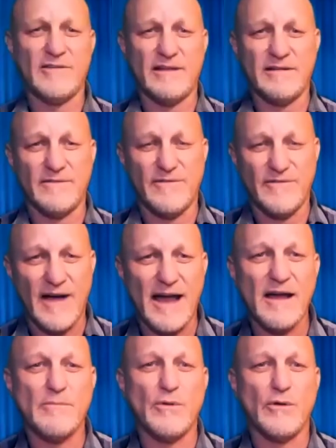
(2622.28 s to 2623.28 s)
as a
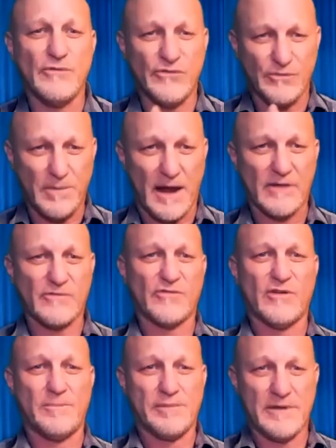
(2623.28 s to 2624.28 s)
viable
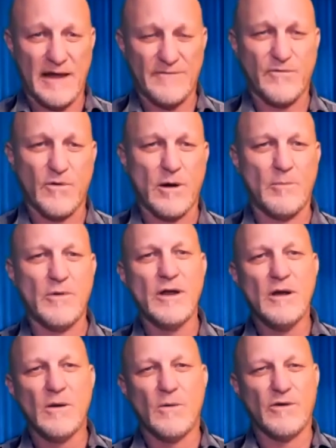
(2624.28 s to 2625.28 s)
sponsorship platform,
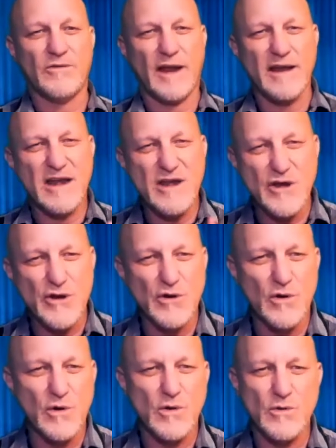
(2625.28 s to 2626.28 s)
or is that a
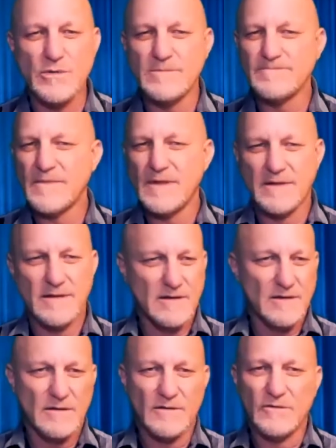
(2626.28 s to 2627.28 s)
new,
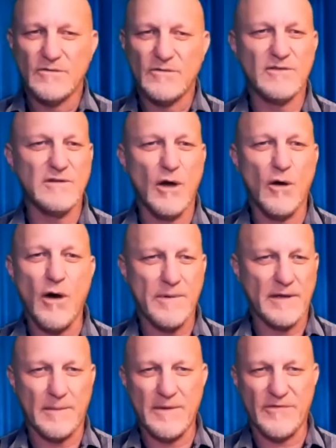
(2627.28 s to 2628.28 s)
slow
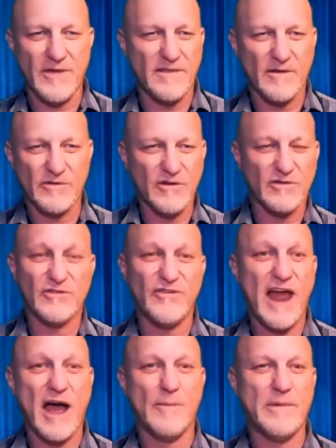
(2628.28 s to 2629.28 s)
up-and-coming thing that just
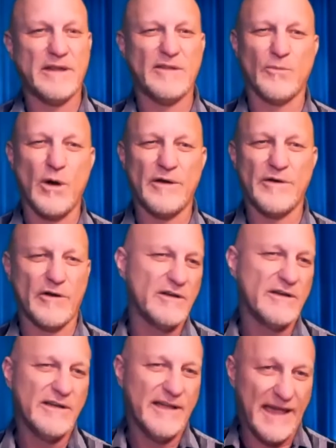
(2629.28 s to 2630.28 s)
now being their wonder,
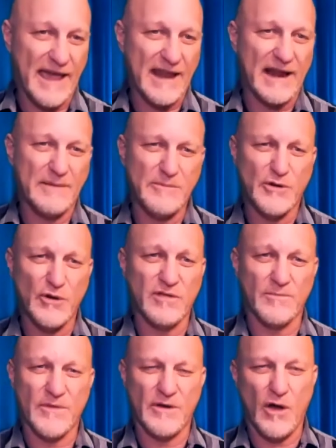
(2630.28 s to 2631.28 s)
can I do
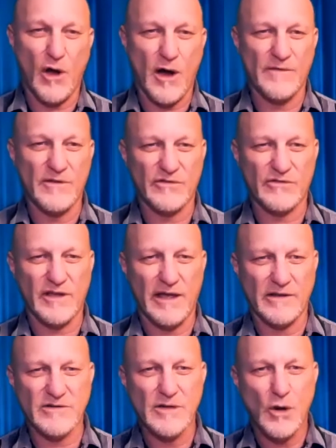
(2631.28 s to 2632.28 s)
something on this
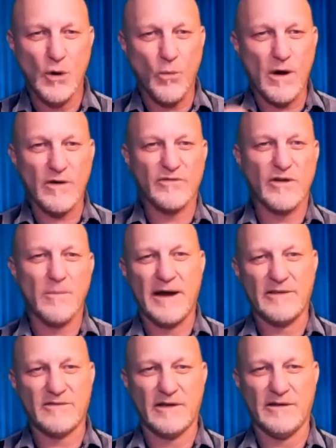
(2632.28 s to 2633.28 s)
stage? Where is their
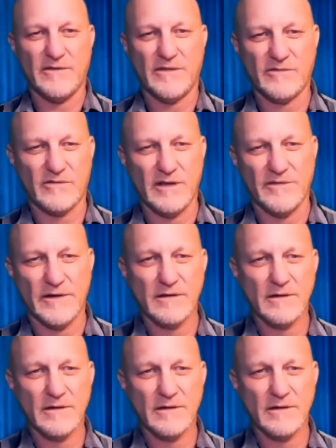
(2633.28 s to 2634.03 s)
mindset, do you think, Steven?